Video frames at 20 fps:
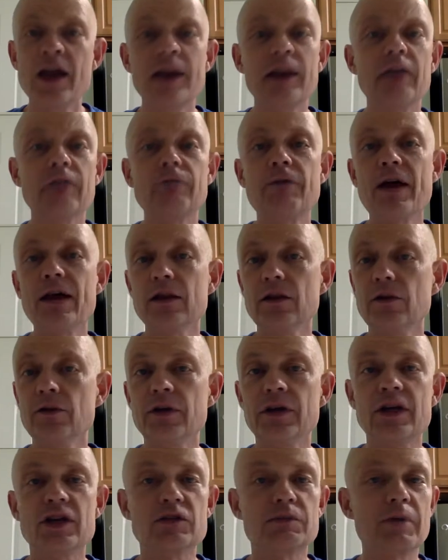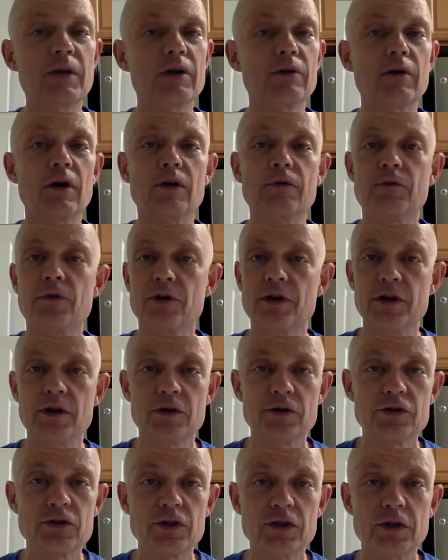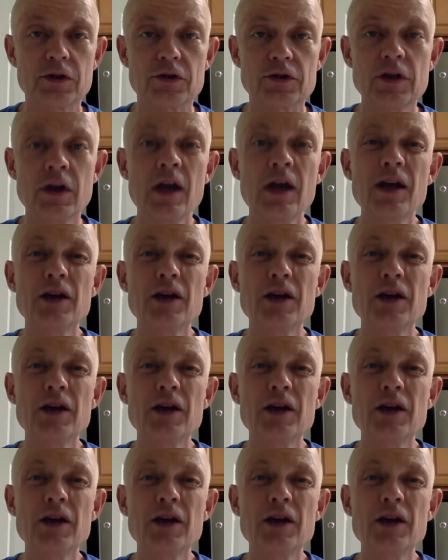Now, fat loading has been around for years and years.